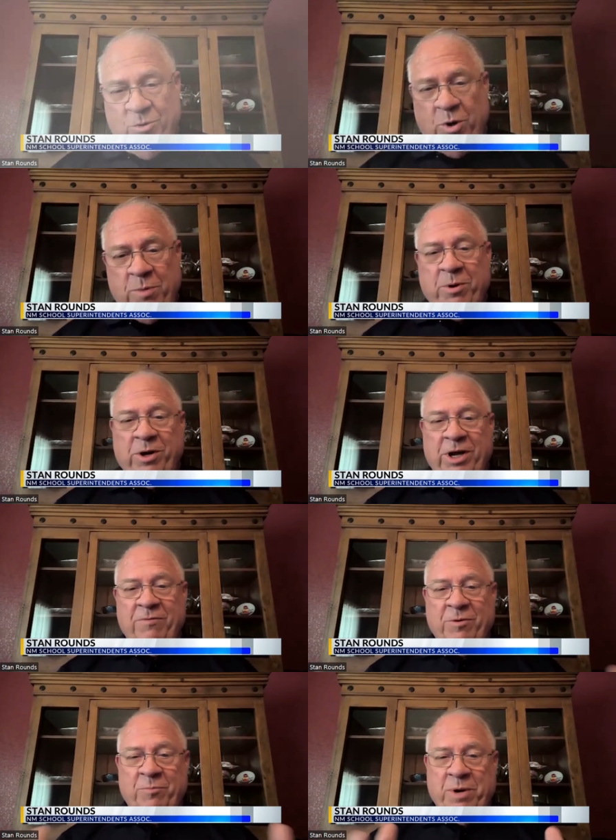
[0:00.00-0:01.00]
We
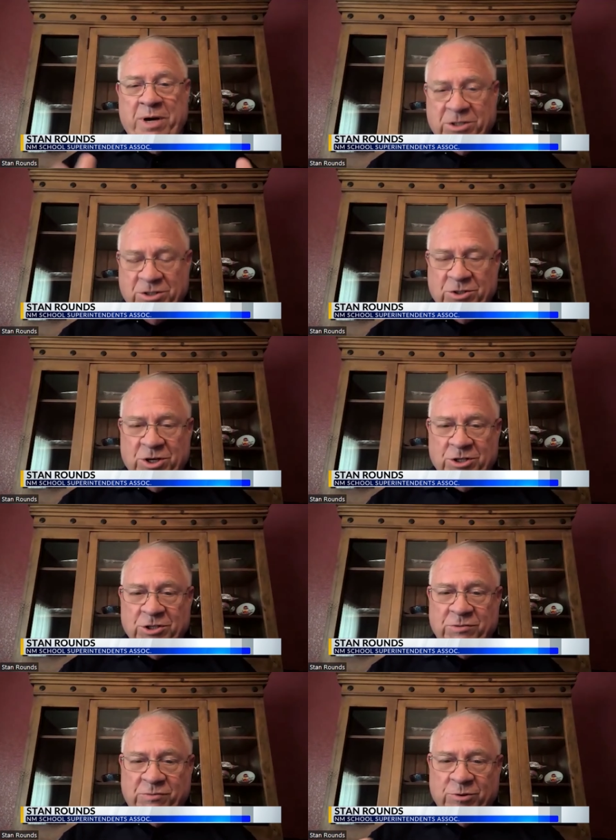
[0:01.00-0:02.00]
believe the best
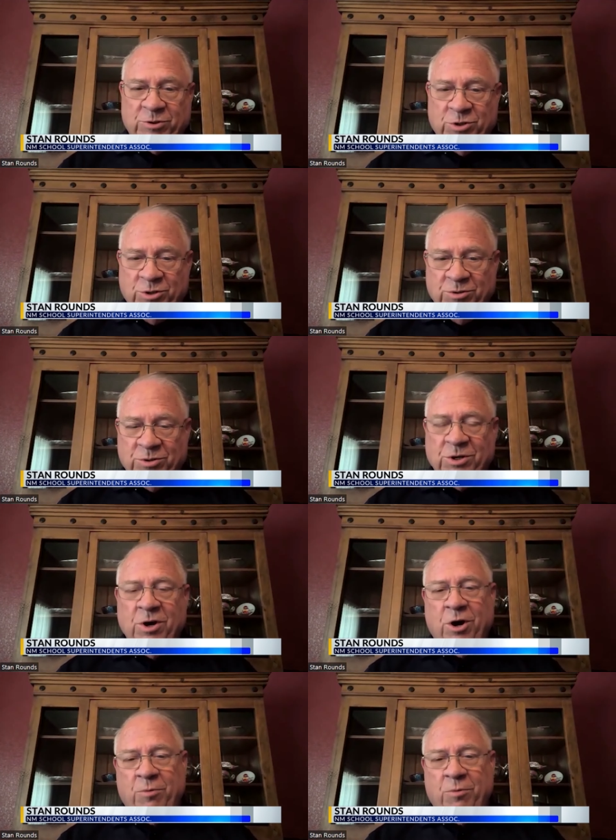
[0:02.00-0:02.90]
decisions for students